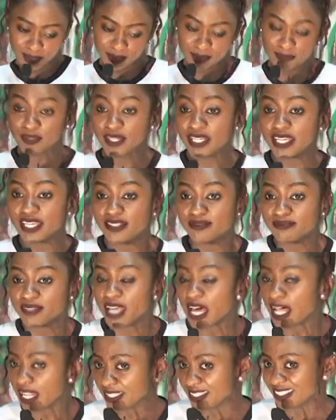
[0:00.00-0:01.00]
be
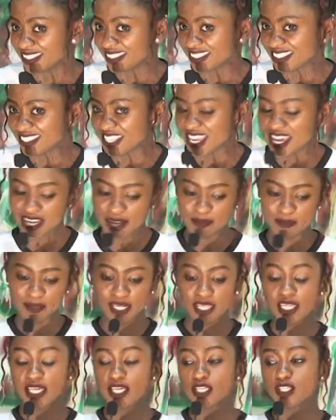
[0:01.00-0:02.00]
early. Yeah, but
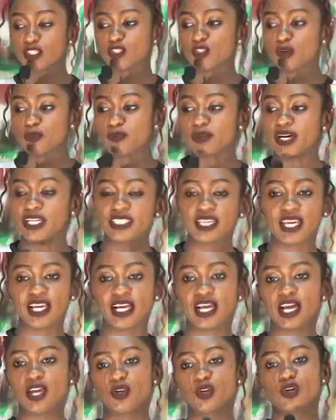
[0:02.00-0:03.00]
thank you so much. I
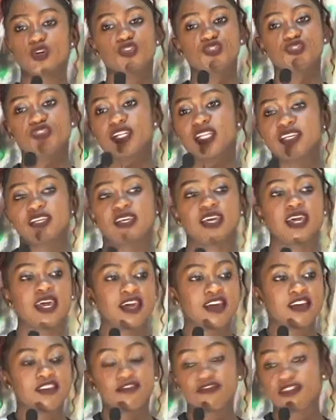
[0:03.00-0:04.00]
cannot really
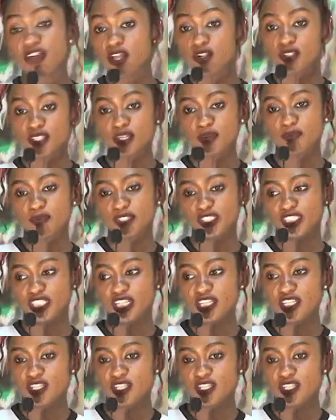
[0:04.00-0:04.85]
fail to appreciate